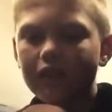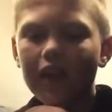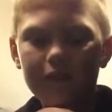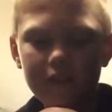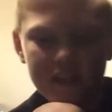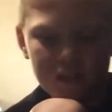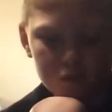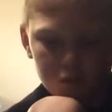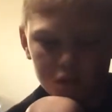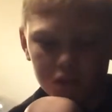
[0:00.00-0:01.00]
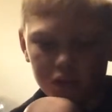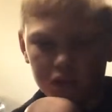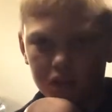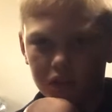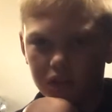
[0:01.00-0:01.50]
rate this one
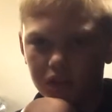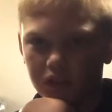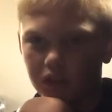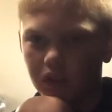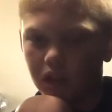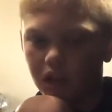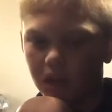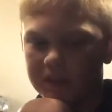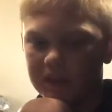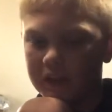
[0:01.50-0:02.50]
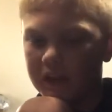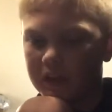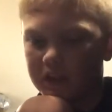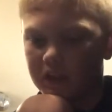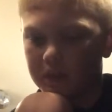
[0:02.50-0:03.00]
um, 0 out
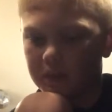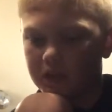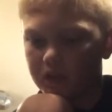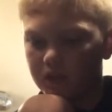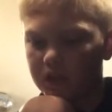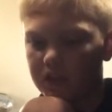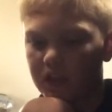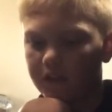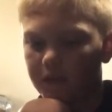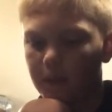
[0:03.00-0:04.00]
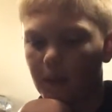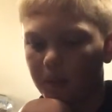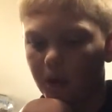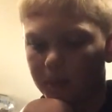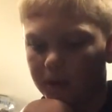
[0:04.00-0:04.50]
of 10 because who needs an alphabet
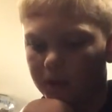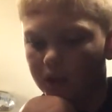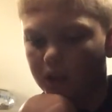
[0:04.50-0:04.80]
poppet?